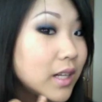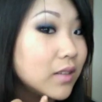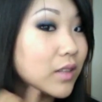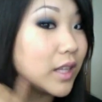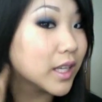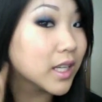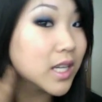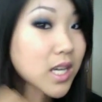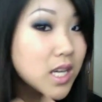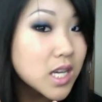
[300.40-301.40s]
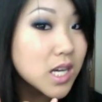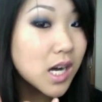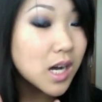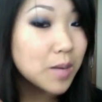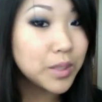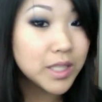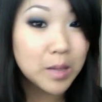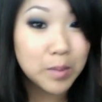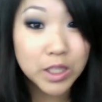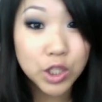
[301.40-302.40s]
of like brings
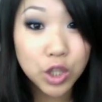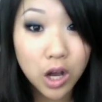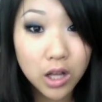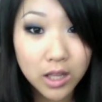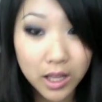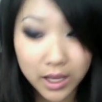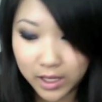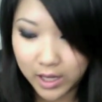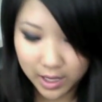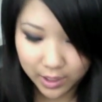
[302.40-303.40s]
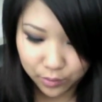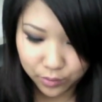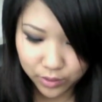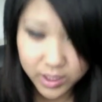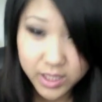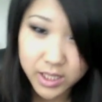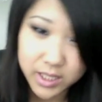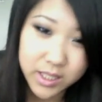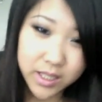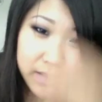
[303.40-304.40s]
out my jawline, and it really
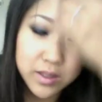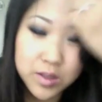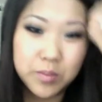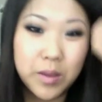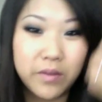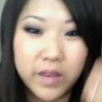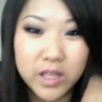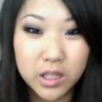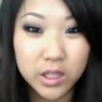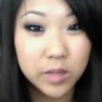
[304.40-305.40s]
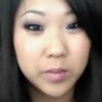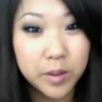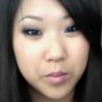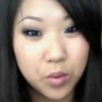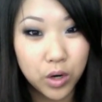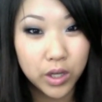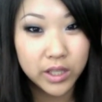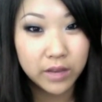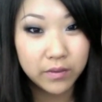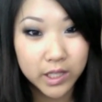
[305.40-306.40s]
just gives my face a little bit more
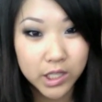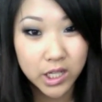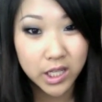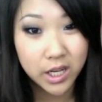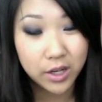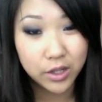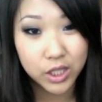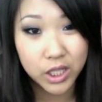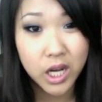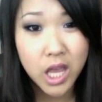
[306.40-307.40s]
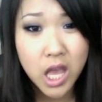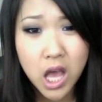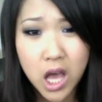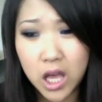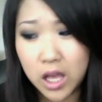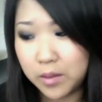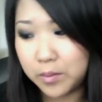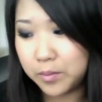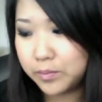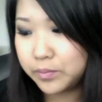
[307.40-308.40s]
definition and character.
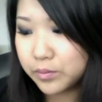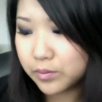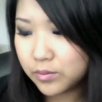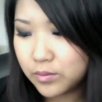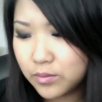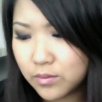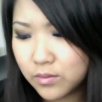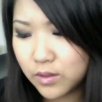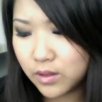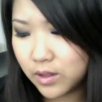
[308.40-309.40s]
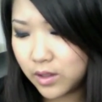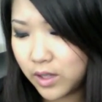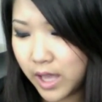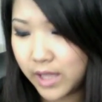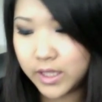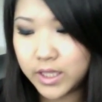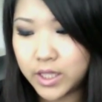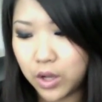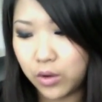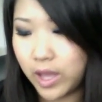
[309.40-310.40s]
Um, and
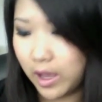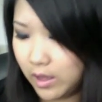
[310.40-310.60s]
so yeah,